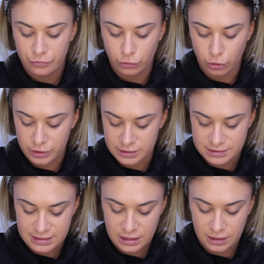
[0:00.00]
For
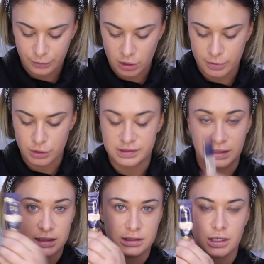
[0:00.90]
concealer, I'm going to be
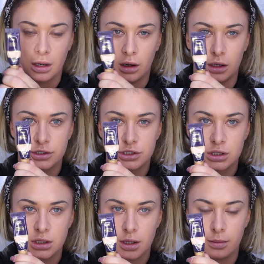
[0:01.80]
using the
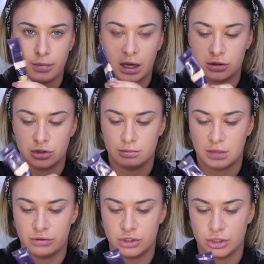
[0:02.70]
Tarte
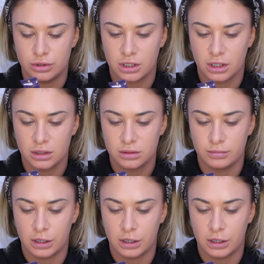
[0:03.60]
Marajuka